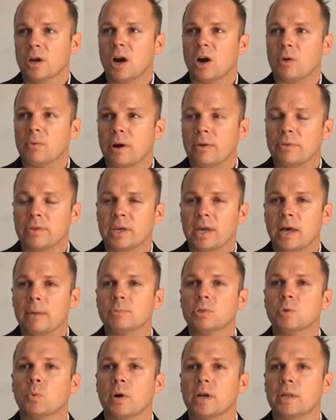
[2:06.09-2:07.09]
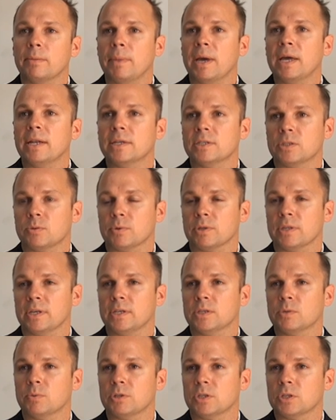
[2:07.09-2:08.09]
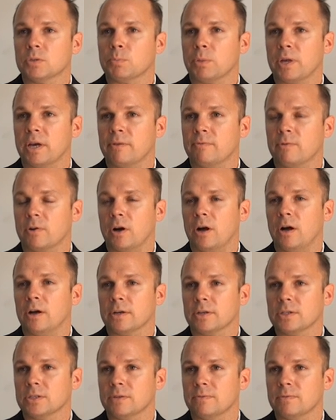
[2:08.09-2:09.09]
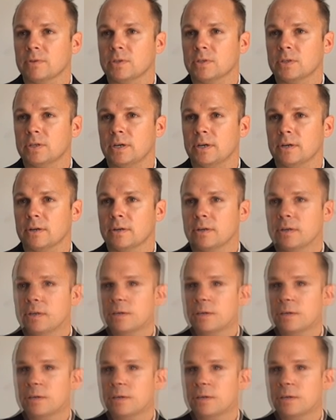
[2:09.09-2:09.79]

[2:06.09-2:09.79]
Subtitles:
around the M20 maintenance release, which is planned for August of this year.